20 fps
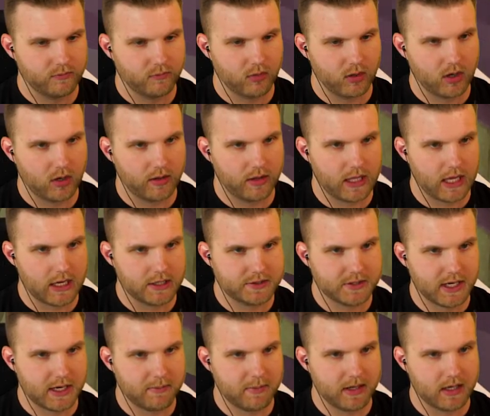We're now just
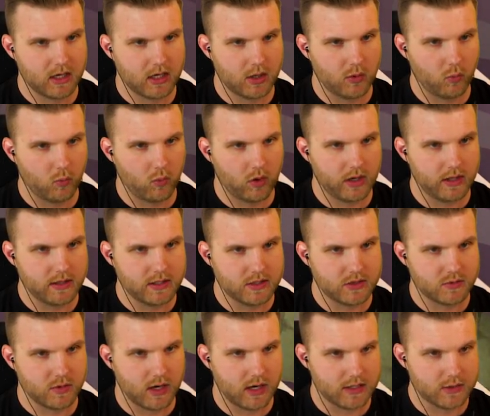got to make it onto one of
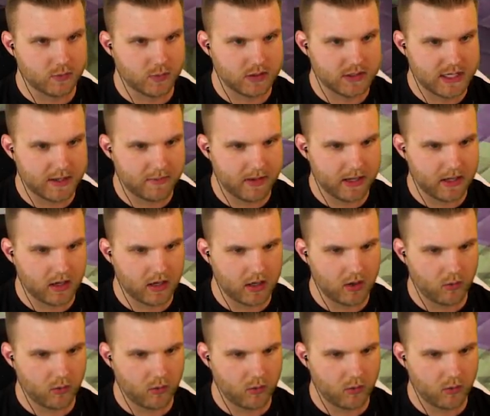these rods. Once I make it onto